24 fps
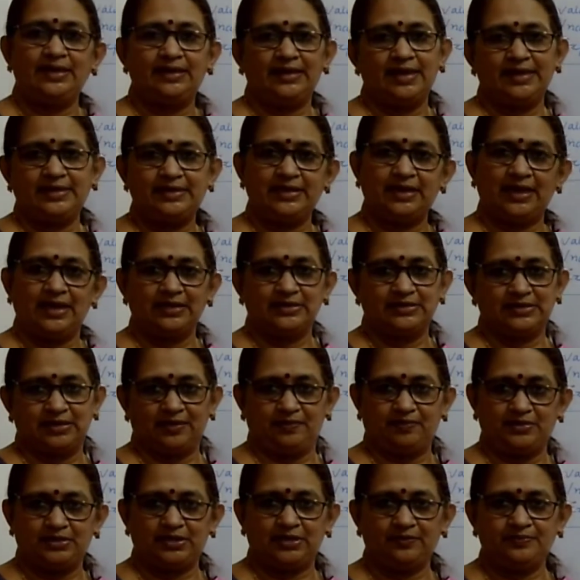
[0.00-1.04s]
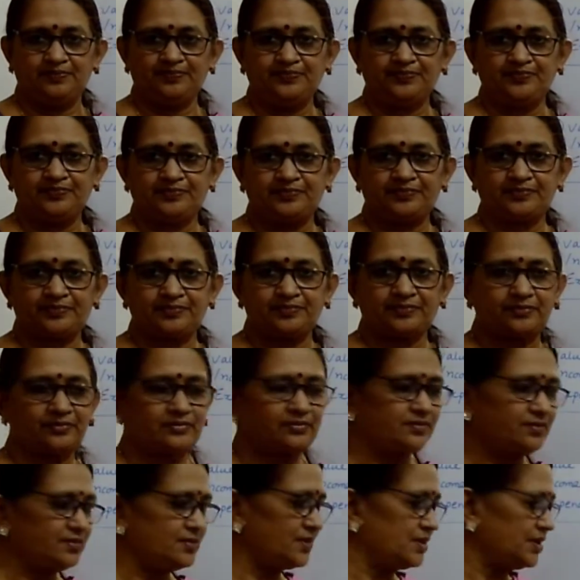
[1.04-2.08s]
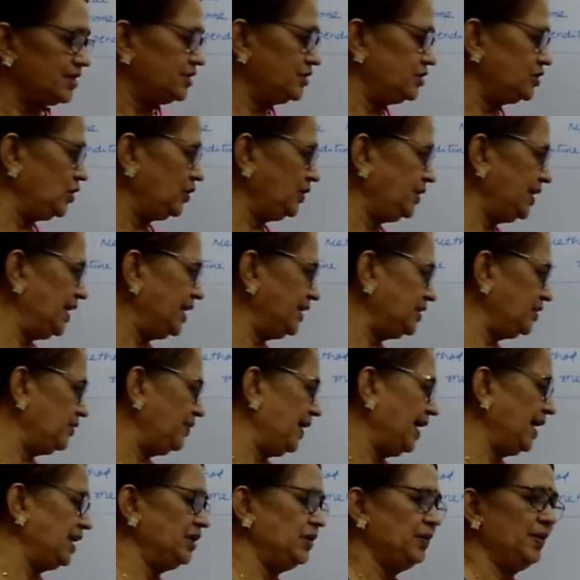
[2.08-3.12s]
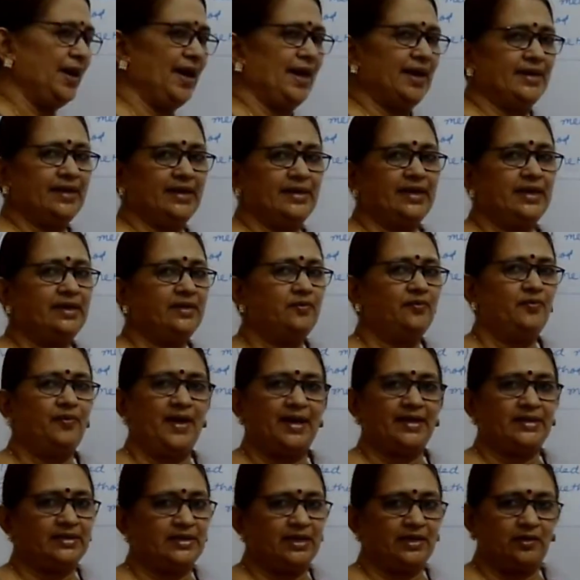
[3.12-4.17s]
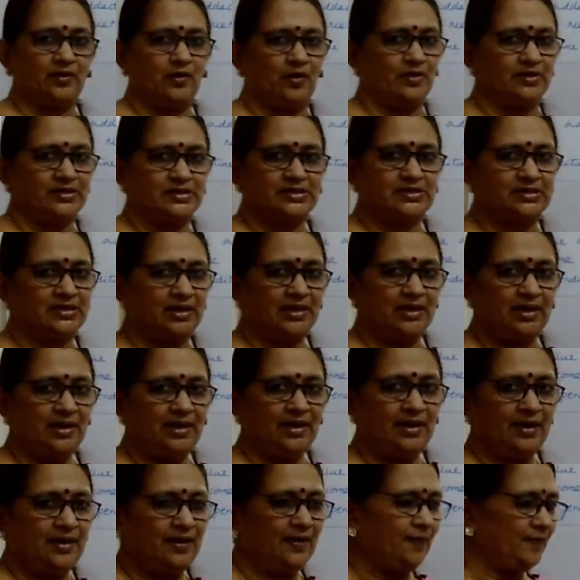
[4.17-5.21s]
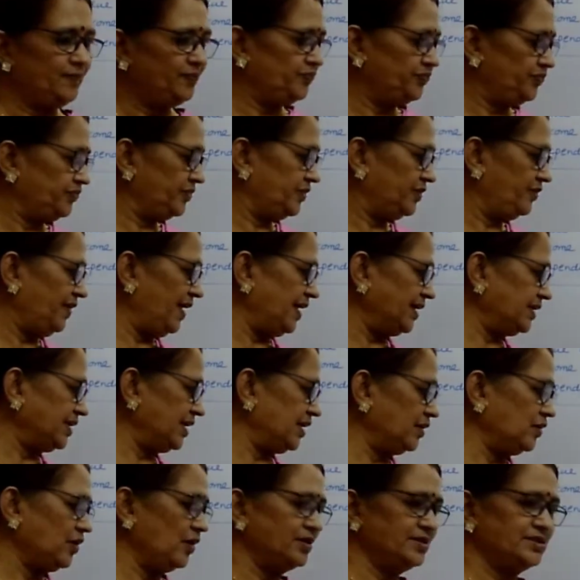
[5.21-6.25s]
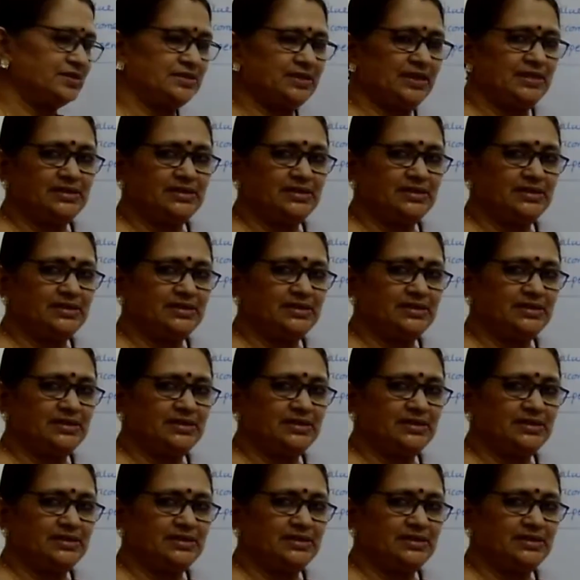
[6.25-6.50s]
net concept. So, net value added at factor cost. Factor cost